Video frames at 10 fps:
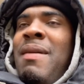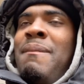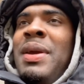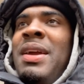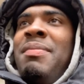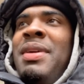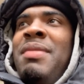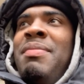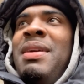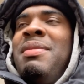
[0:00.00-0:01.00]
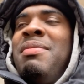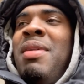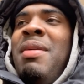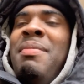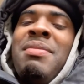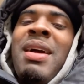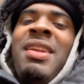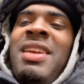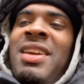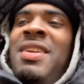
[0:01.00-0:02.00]
Bam, bam, bam. I mean, I mean, my
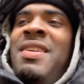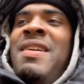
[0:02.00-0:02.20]
nigga,